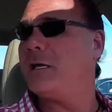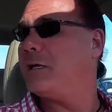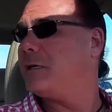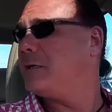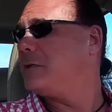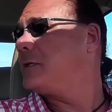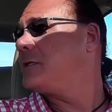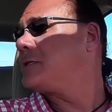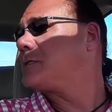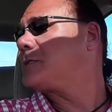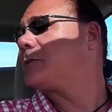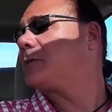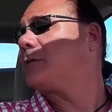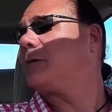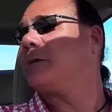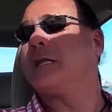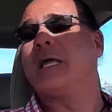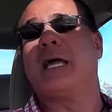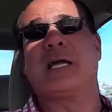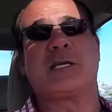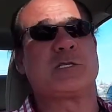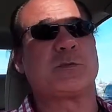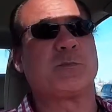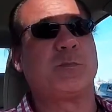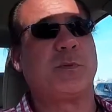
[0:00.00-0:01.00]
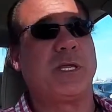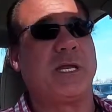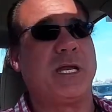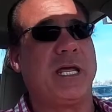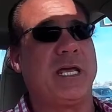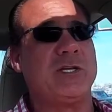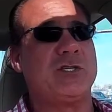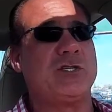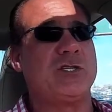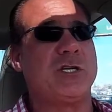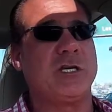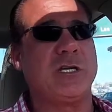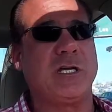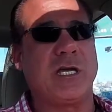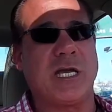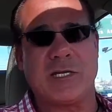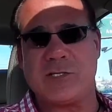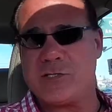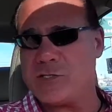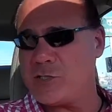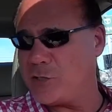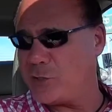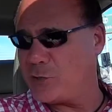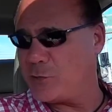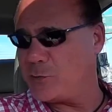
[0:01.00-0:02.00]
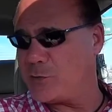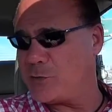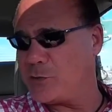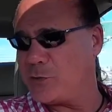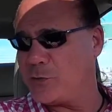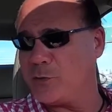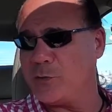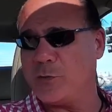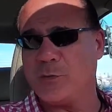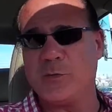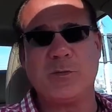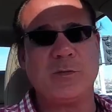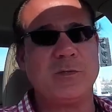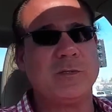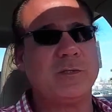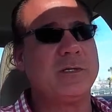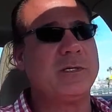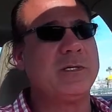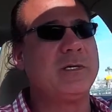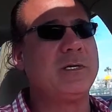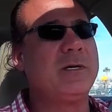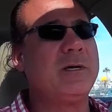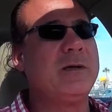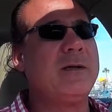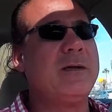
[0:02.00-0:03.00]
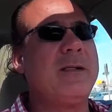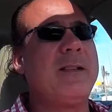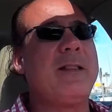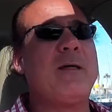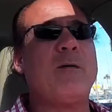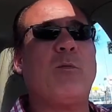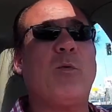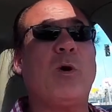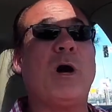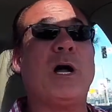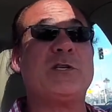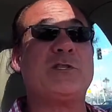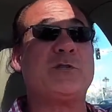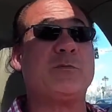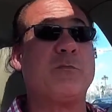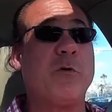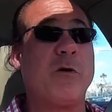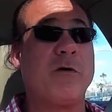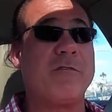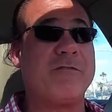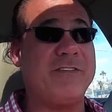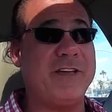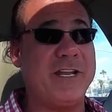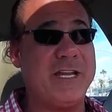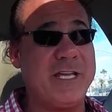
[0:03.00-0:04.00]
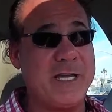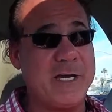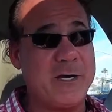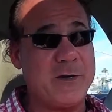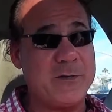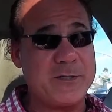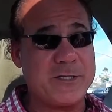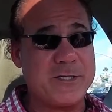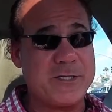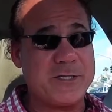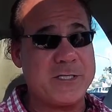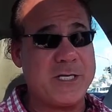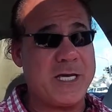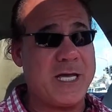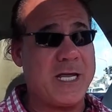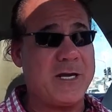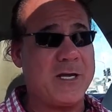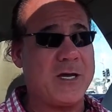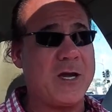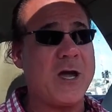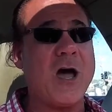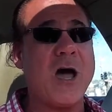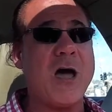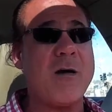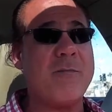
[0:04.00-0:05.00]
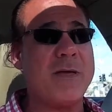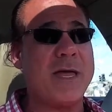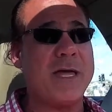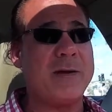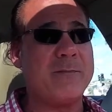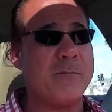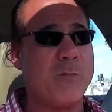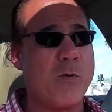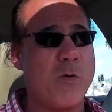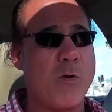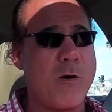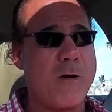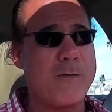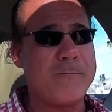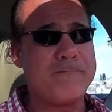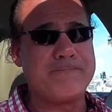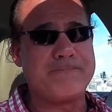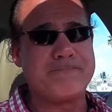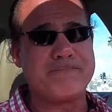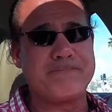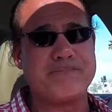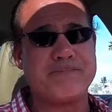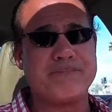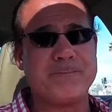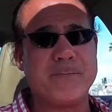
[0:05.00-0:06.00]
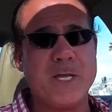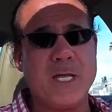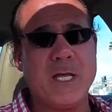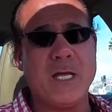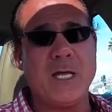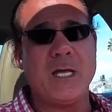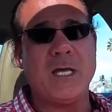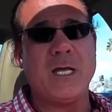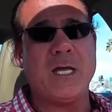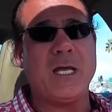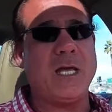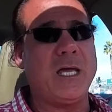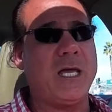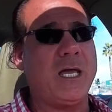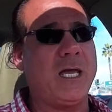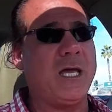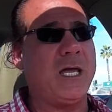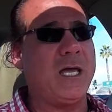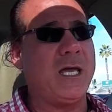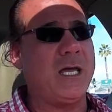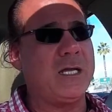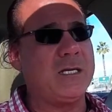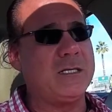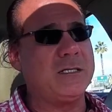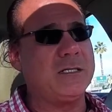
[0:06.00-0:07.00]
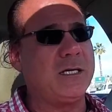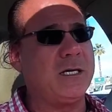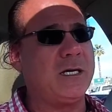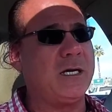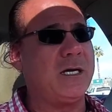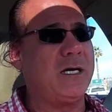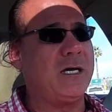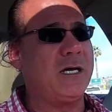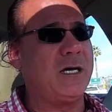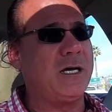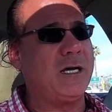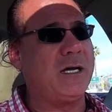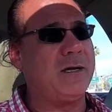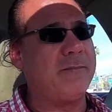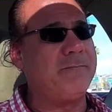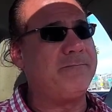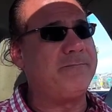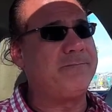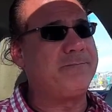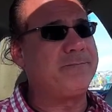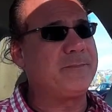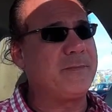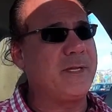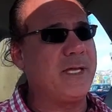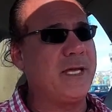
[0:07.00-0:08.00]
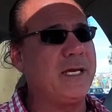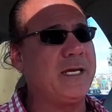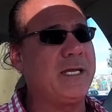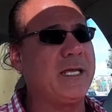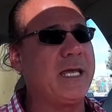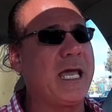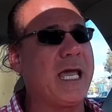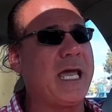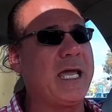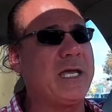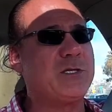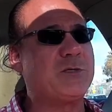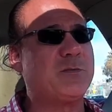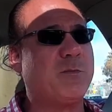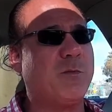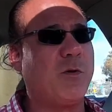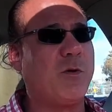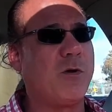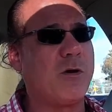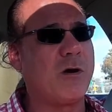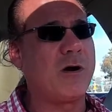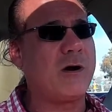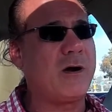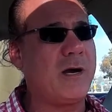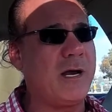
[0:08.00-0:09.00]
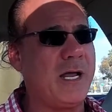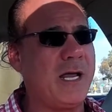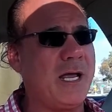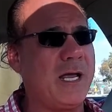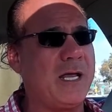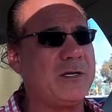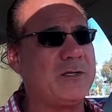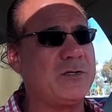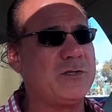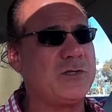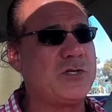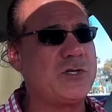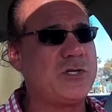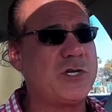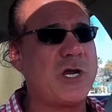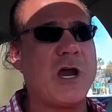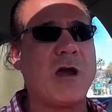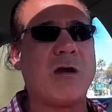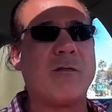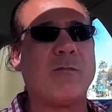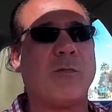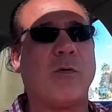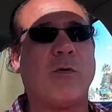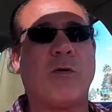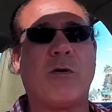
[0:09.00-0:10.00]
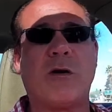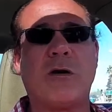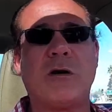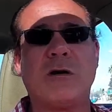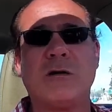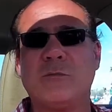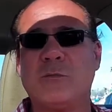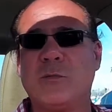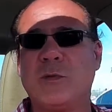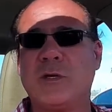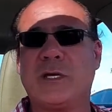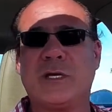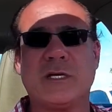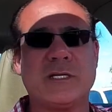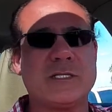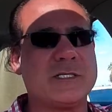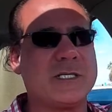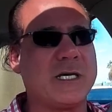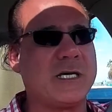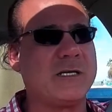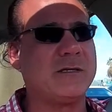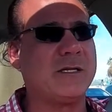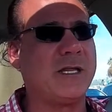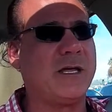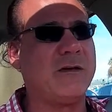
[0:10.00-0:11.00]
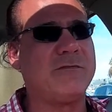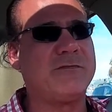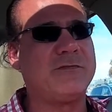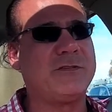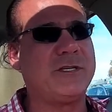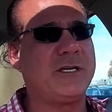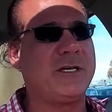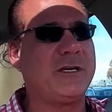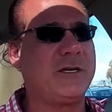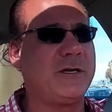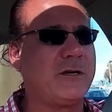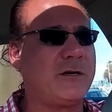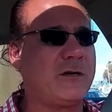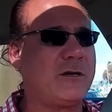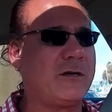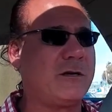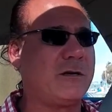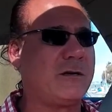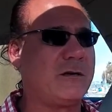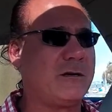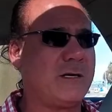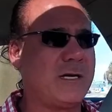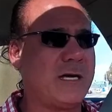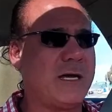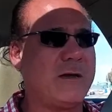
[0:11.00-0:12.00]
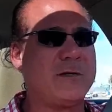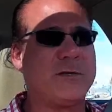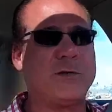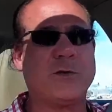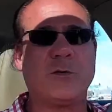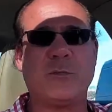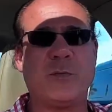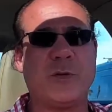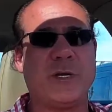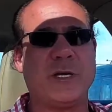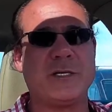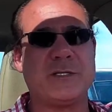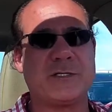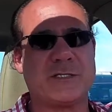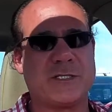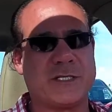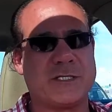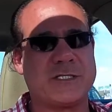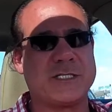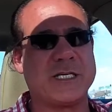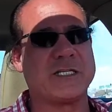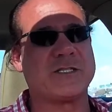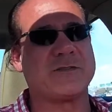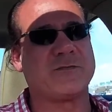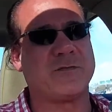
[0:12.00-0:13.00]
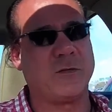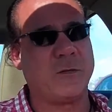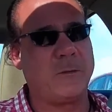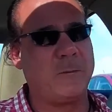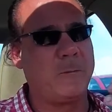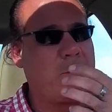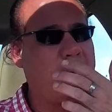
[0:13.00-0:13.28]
this little explanation gets you to watch more videos and comment more and engage more and share more, because I'd love to hear how you're being successful.